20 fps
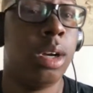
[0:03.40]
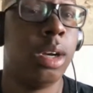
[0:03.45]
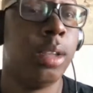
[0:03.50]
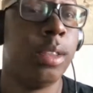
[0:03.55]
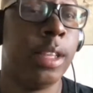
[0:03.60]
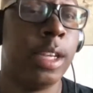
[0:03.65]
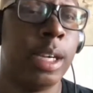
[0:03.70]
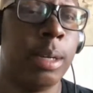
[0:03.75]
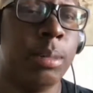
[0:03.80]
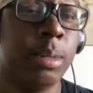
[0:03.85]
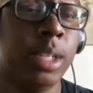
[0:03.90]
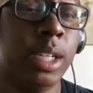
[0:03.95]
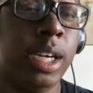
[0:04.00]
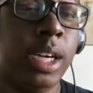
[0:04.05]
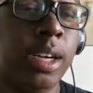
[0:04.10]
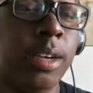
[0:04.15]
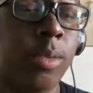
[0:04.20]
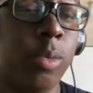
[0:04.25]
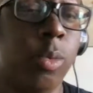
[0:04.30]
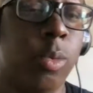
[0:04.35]
Think I'm
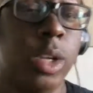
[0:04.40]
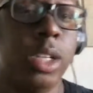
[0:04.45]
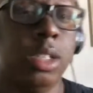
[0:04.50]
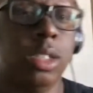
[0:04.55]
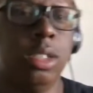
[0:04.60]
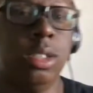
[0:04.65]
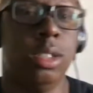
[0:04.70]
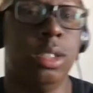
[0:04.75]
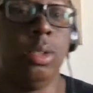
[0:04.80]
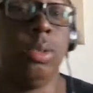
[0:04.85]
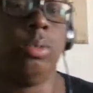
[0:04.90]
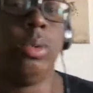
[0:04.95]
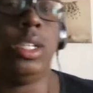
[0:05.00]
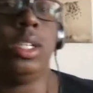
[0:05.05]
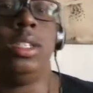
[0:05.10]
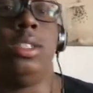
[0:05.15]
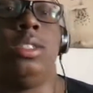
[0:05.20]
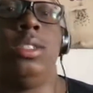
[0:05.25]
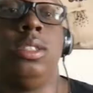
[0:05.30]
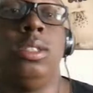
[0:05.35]
live. What it do? What
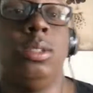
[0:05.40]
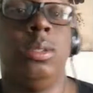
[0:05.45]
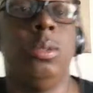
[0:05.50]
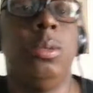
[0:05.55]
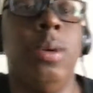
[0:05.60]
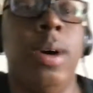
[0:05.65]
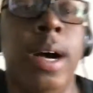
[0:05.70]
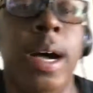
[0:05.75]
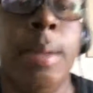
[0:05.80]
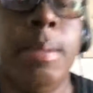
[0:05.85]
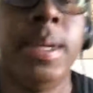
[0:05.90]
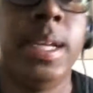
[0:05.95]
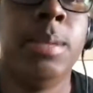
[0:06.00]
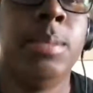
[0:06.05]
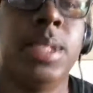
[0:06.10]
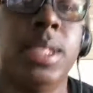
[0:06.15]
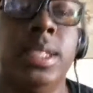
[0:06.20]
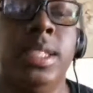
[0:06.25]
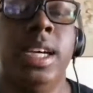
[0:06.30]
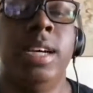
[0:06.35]
it do? Hi, my name
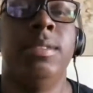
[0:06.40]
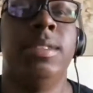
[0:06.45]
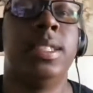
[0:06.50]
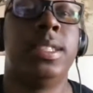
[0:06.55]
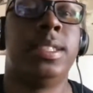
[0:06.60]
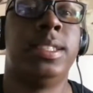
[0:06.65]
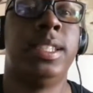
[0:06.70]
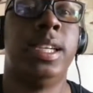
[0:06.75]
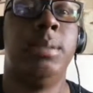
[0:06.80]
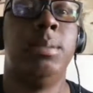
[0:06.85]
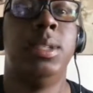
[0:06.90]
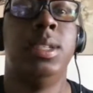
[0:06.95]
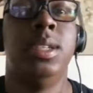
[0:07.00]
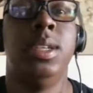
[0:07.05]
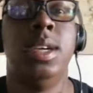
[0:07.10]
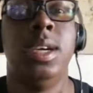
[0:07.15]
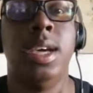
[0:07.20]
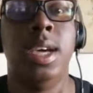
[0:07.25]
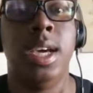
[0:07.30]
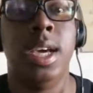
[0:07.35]
is Tyriece Simon,
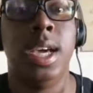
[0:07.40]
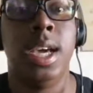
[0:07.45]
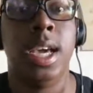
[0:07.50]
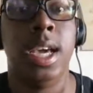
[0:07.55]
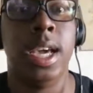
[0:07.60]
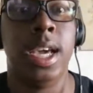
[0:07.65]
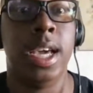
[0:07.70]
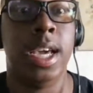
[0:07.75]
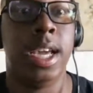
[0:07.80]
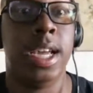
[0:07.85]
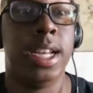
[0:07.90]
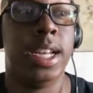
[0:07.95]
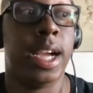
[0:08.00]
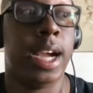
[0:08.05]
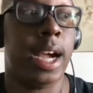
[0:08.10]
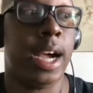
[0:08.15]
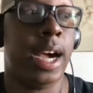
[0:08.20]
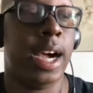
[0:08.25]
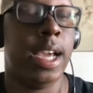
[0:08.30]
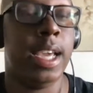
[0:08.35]
and
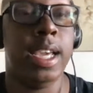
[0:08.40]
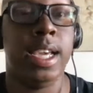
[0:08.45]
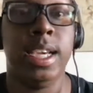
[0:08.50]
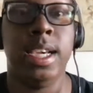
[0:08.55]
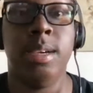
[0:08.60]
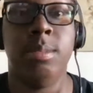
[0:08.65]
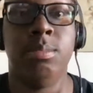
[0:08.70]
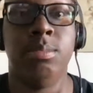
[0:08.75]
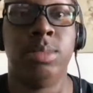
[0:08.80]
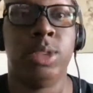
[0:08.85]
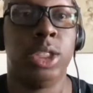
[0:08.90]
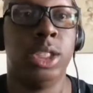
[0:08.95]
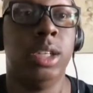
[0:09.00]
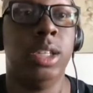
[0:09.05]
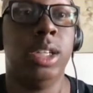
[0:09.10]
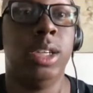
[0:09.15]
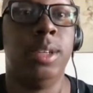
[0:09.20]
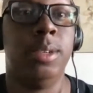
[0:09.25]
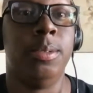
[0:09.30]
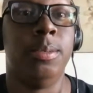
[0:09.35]
I am
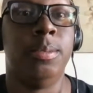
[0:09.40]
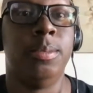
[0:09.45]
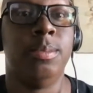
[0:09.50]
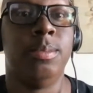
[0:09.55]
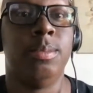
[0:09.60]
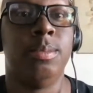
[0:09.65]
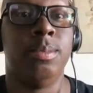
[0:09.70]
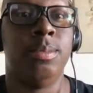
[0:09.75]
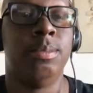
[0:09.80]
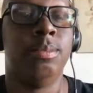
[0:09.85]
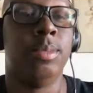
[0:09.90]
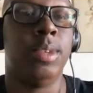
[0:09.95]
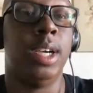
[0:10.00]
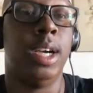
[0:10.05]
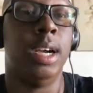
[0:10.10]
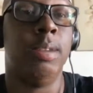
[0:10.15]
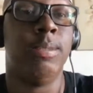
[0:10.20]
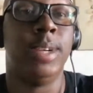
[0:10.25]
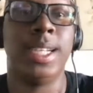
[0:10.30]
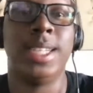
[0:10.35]
solo.
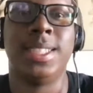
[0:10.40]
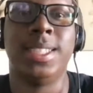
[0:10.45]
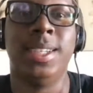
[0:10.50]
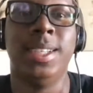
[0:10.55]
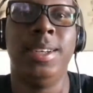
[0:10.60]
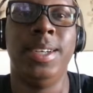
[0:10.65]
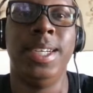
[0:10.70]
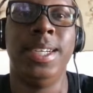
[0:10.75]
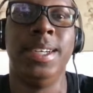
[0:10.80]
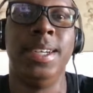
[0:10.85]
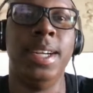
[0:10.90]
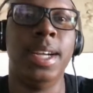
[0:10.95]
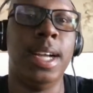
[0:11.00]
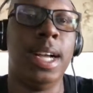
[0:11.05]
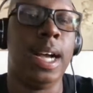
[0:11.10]
I'm writing solo here.